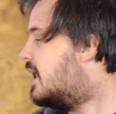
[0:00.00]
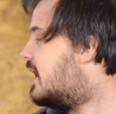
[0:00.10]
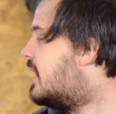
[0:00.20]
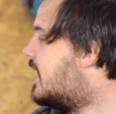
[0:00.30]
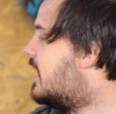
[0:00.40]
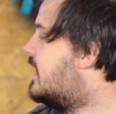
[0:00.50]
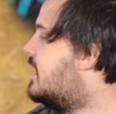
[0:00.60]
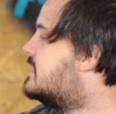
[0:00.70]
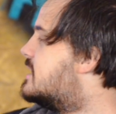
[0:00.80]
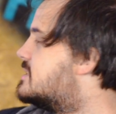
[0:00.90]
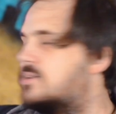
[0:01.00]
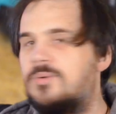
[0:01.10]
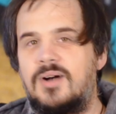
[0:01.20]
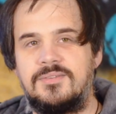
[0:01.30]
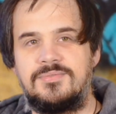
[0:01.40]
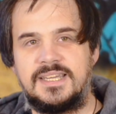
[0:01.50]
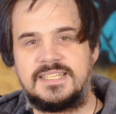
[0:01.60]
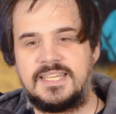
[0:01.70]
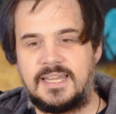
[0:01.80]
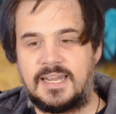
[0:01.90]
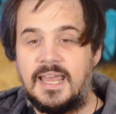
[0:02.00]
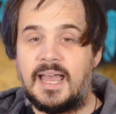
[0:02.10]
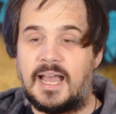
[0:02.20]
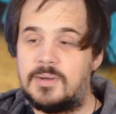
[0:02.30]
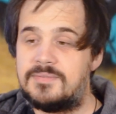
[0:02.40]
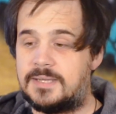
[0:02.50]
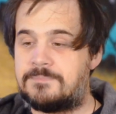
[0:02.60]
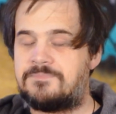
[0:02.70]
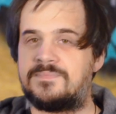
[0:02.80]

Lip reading: It doesn't quite fit in. However,